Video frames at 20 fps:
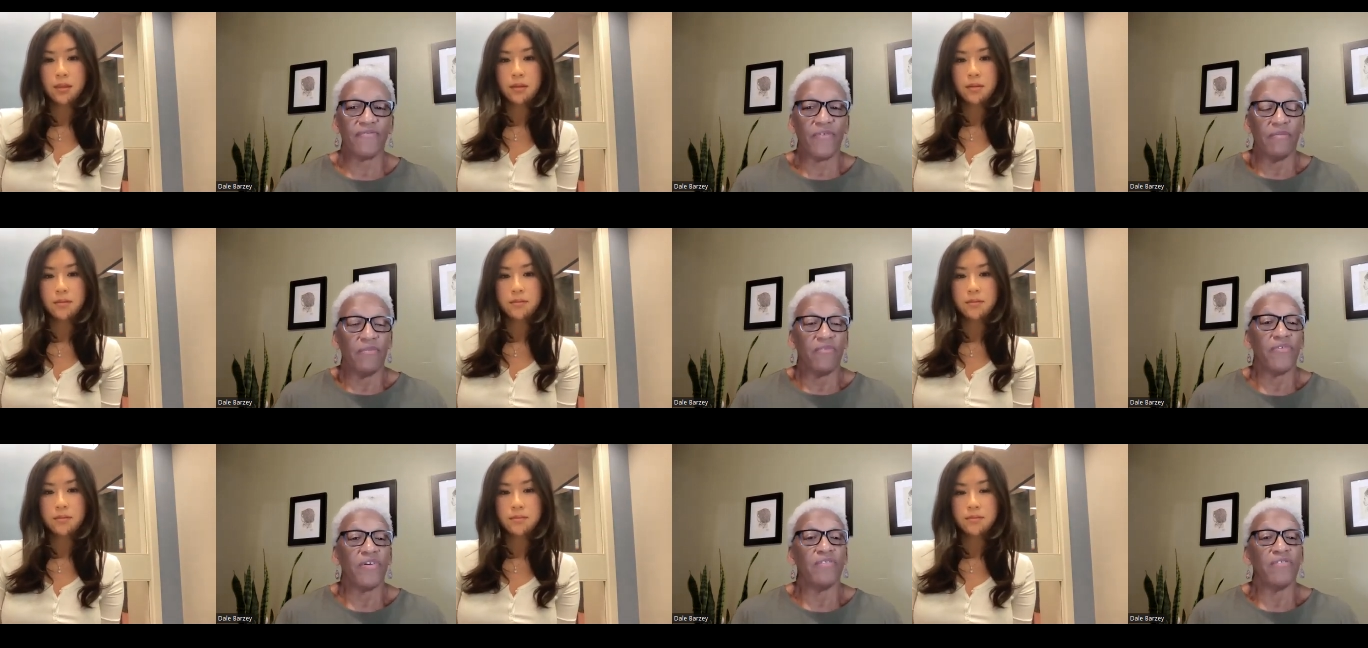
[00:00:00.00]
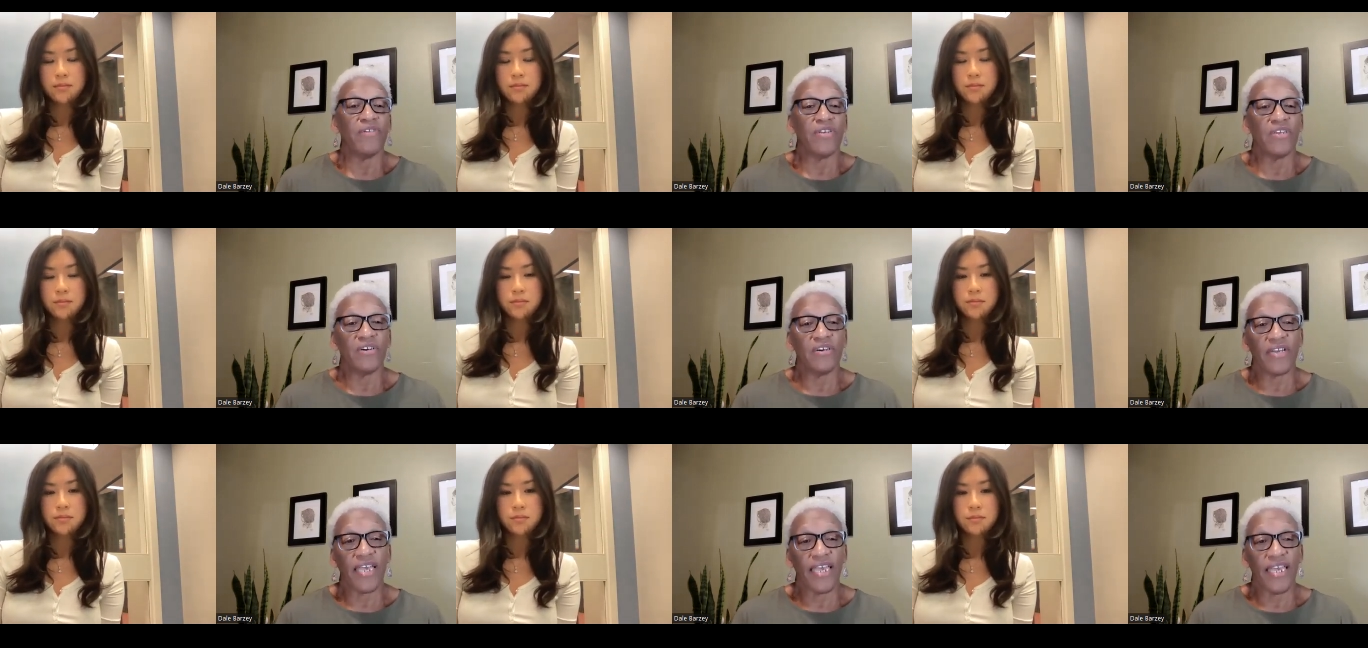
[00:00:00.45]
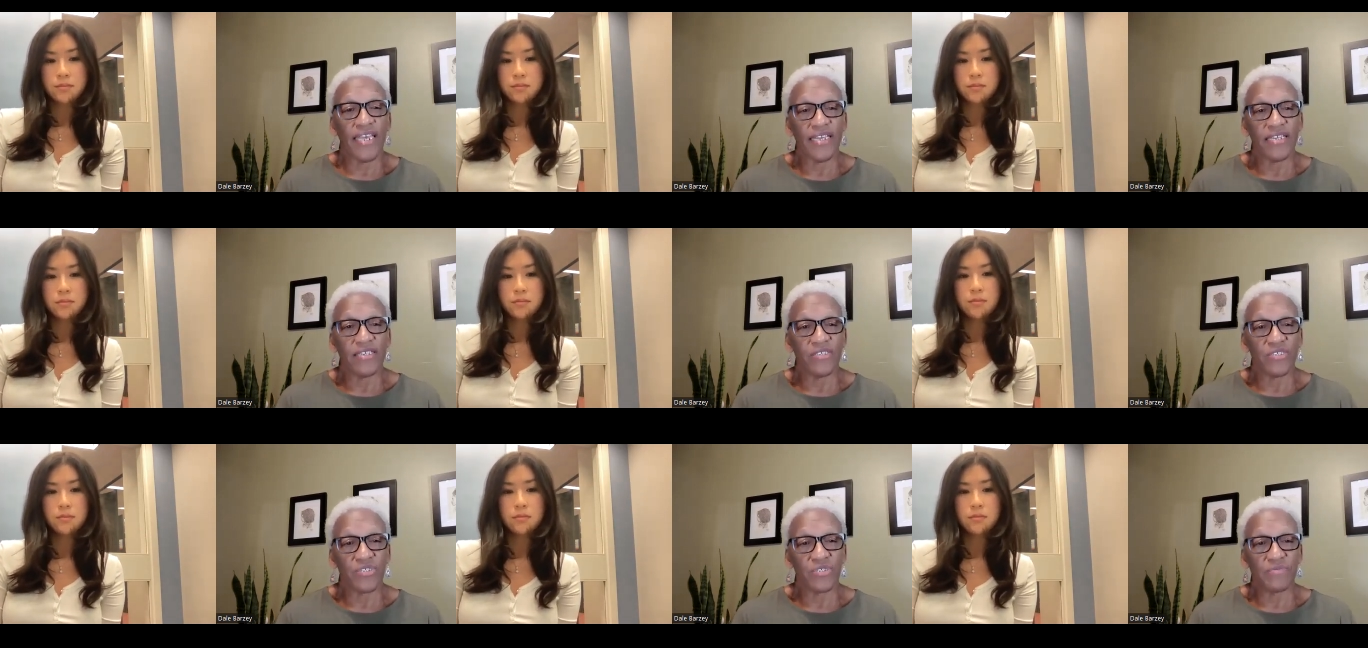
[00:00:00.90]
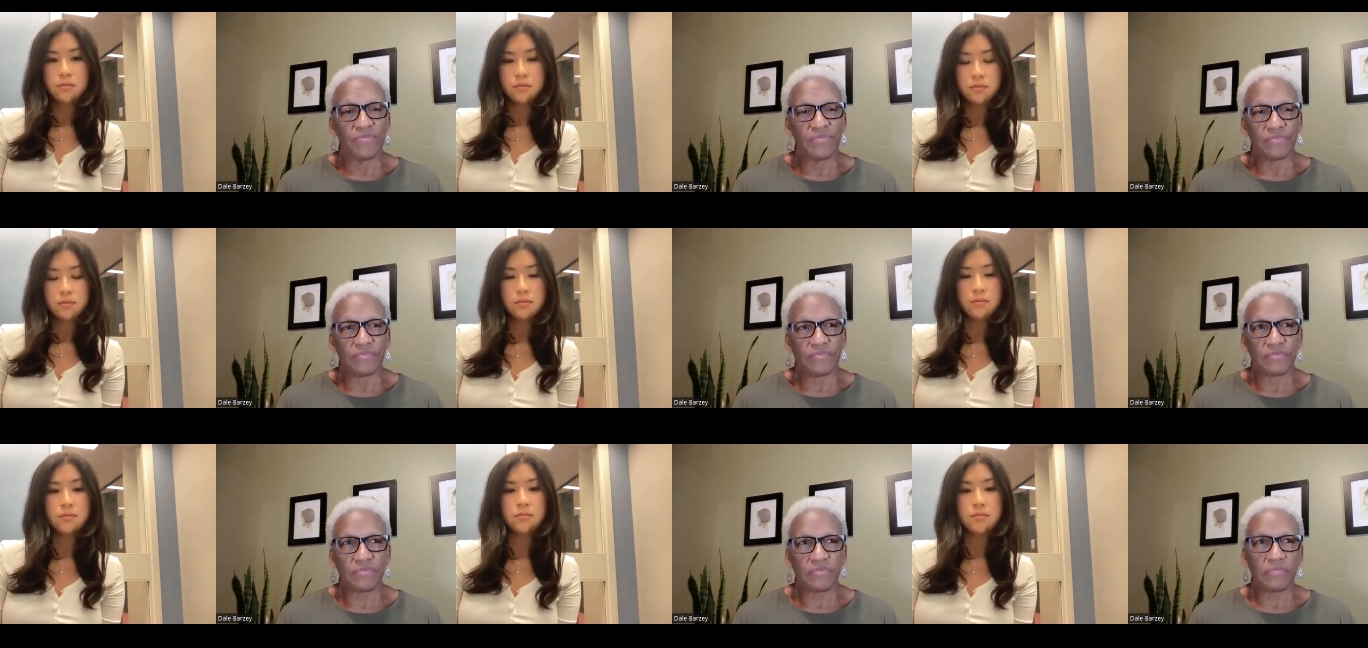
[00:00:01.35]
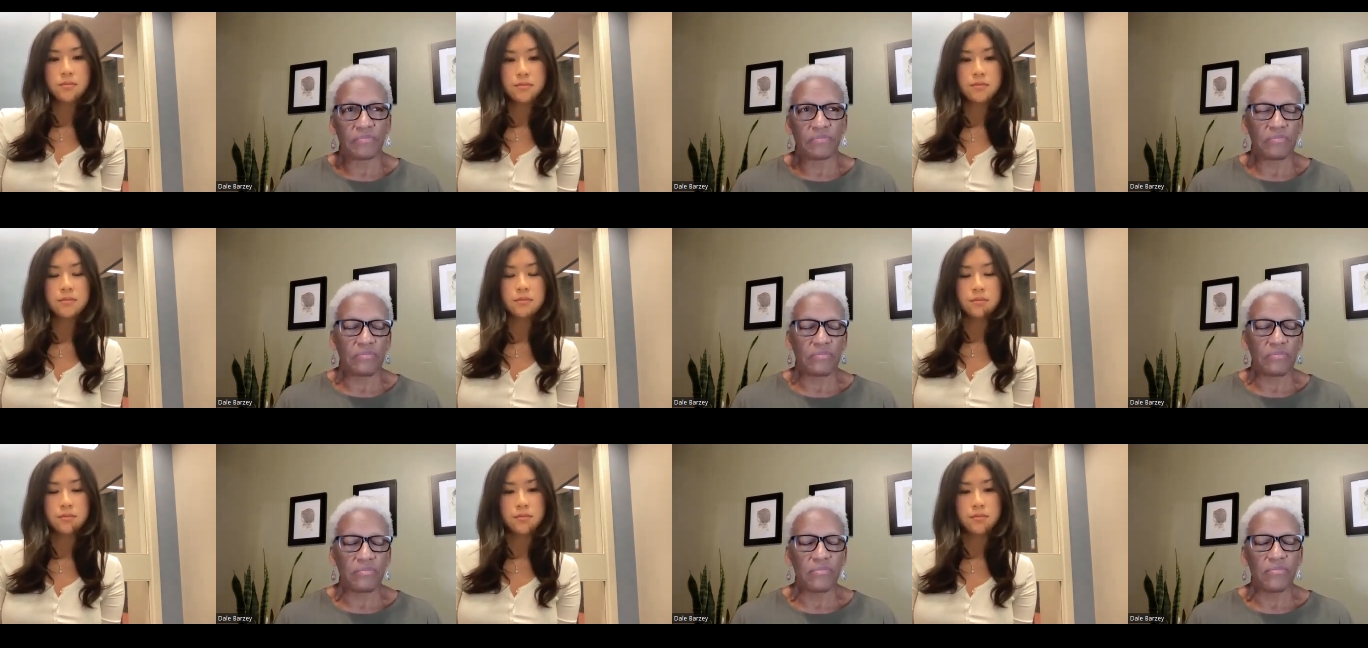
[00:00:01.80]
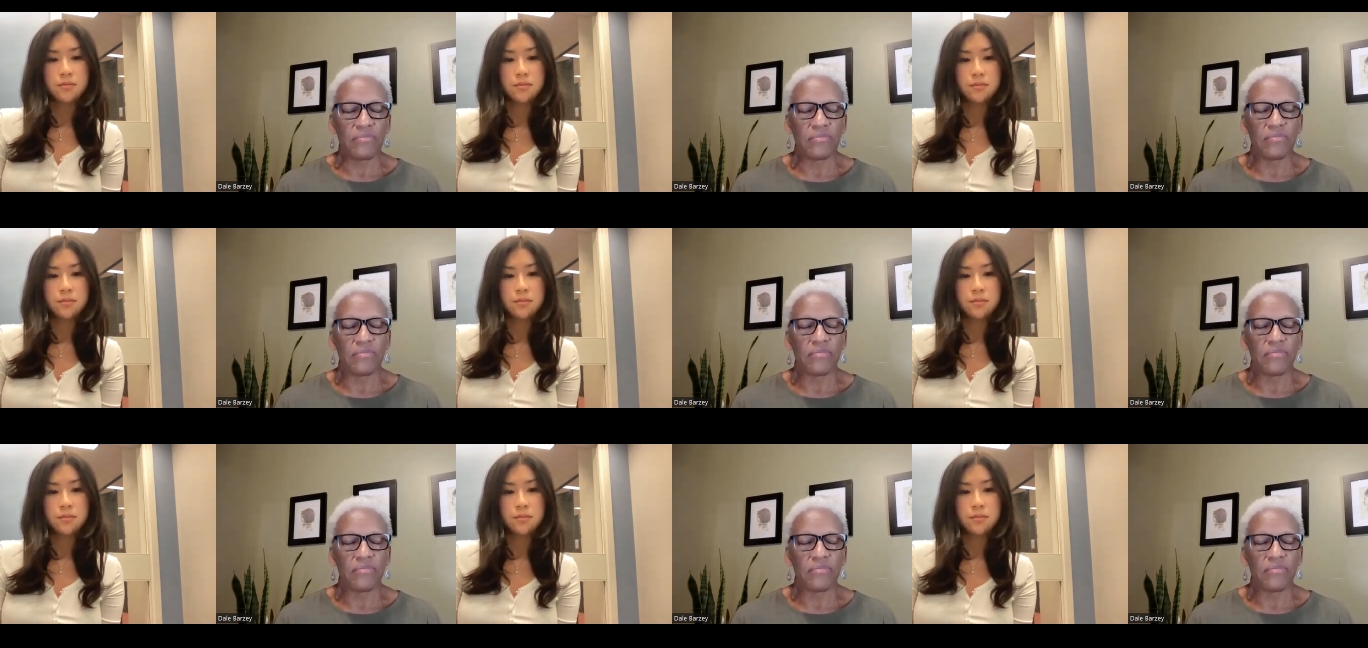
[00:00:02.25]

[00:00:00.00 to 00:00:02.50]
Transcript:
Speaker 1: from a very young age, mm-hmm